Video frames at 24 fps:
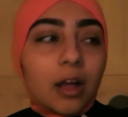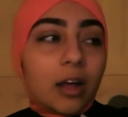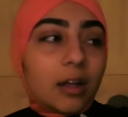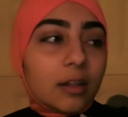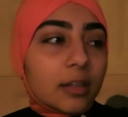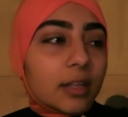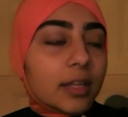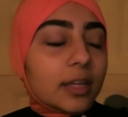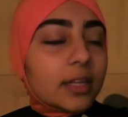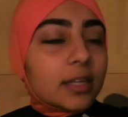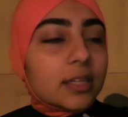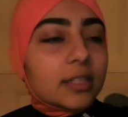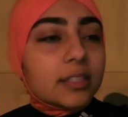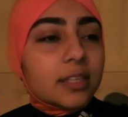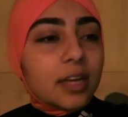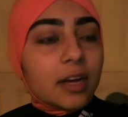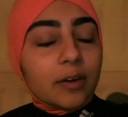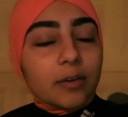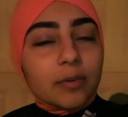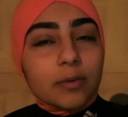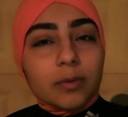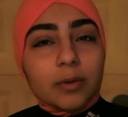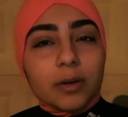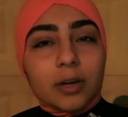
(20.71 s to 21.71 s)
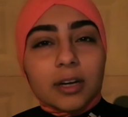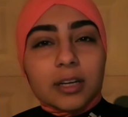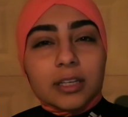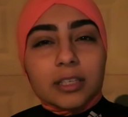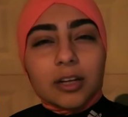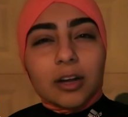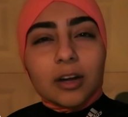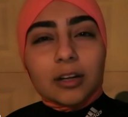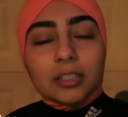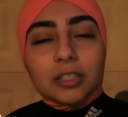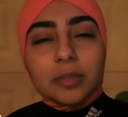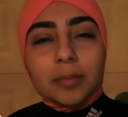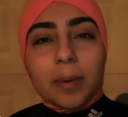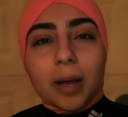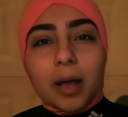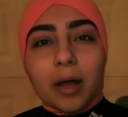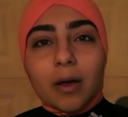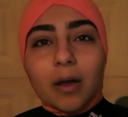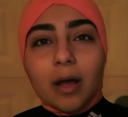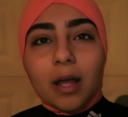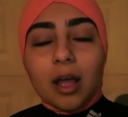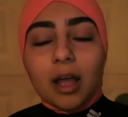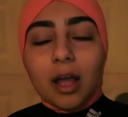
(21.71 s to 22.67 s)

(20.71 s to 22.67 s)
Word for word: I'll link it down where I talked about